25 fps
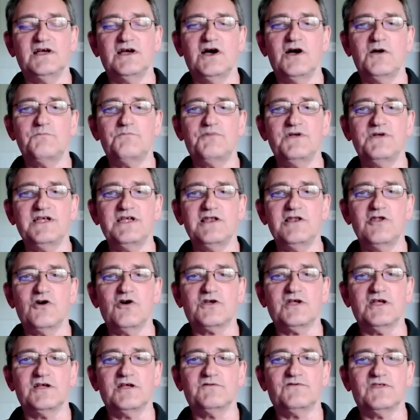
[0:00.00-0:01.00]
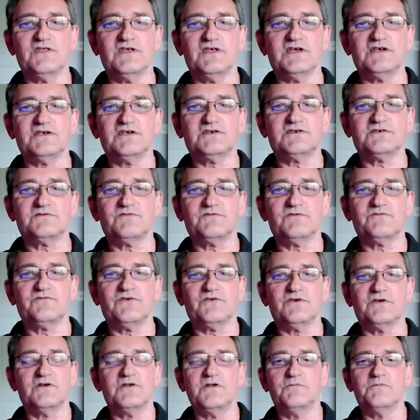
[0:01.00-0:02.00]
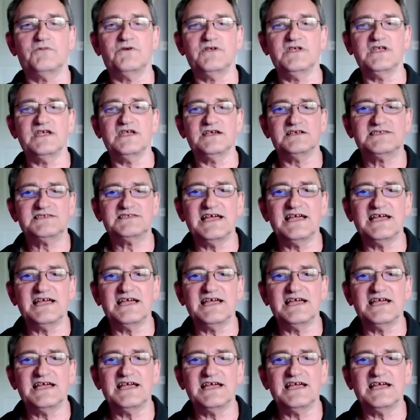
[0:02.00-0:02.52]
had been looking for this for a number of years.